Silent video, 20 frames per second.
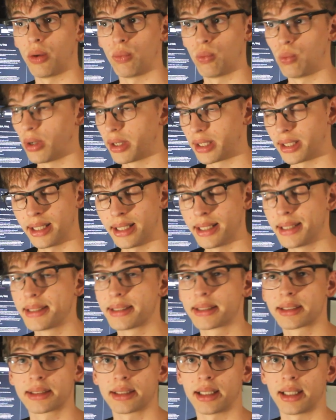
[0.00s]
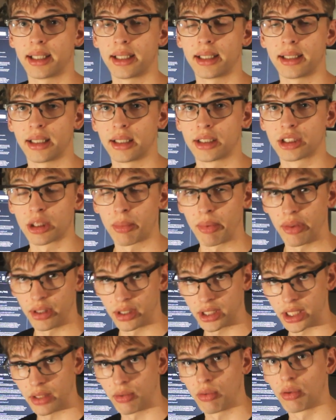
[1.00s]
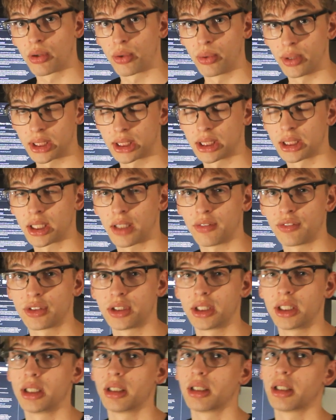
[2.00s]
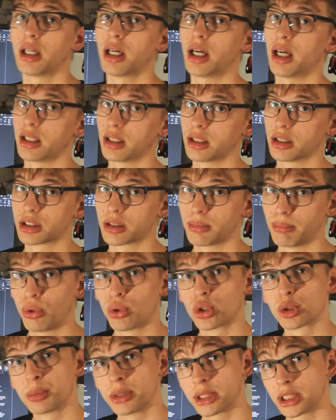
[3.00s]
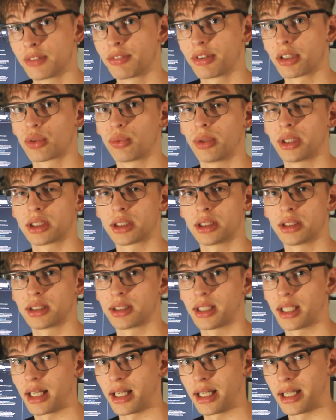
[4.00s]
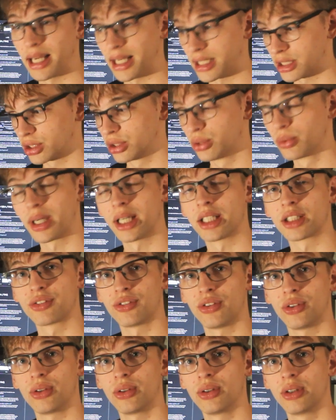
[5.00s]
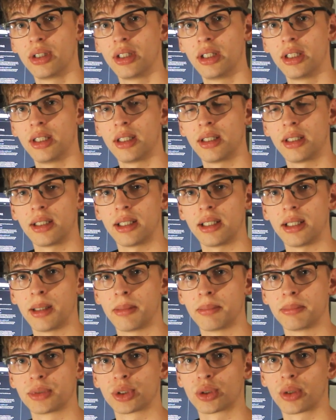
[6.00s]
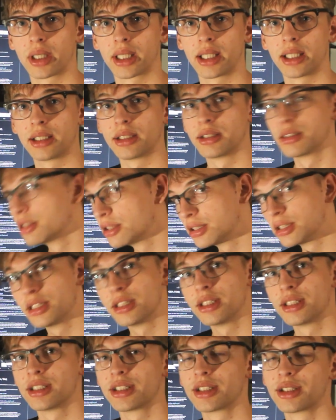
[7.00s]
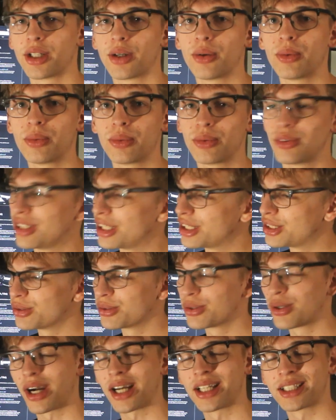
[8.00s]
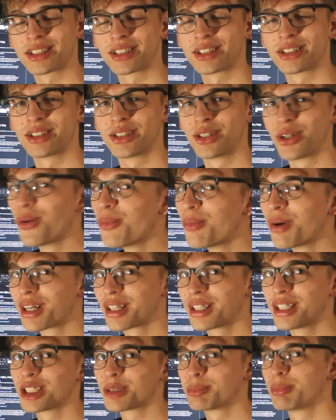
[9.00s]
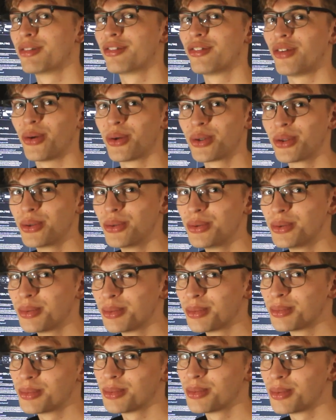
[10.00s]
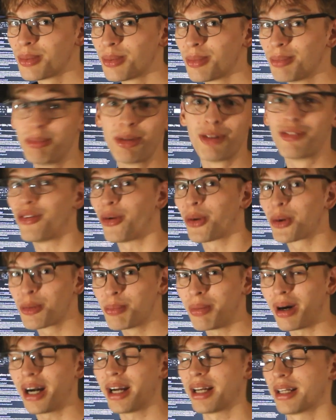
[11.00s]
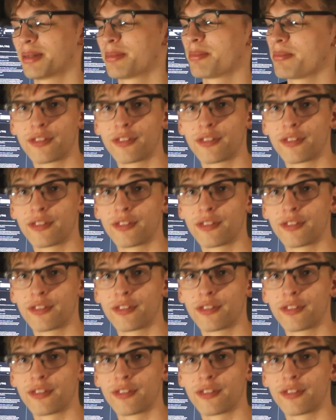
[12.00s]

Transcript: What it is and some of the general questions I've seen, and then some more specific questions that I asked you guys for. So I can, you know, let you guys know what it is before you buy.